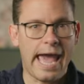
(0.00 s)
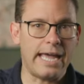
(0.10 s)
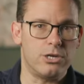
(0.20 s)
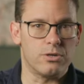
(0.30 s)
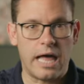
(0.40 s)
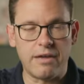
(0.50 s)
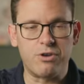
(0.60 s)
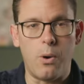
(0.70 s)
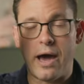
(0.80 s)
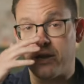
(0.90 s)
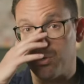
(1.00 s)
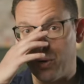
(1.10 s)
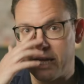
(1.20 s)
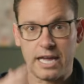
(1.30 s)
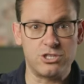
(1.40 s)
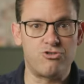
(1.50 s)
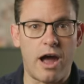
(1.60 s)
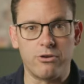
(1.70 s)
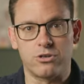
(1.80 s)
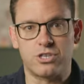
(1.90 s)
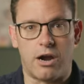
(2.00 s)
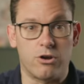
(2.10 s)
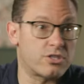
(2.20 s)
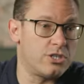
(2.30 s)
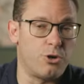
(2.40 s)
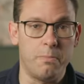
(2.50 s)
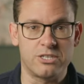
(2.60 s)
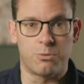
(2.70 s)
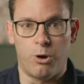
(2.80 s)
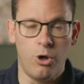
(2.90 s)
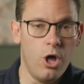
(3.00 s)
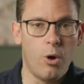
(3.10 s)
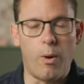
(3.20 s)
hate your life, go out on the weekends, drown your sorrows because you're miserable,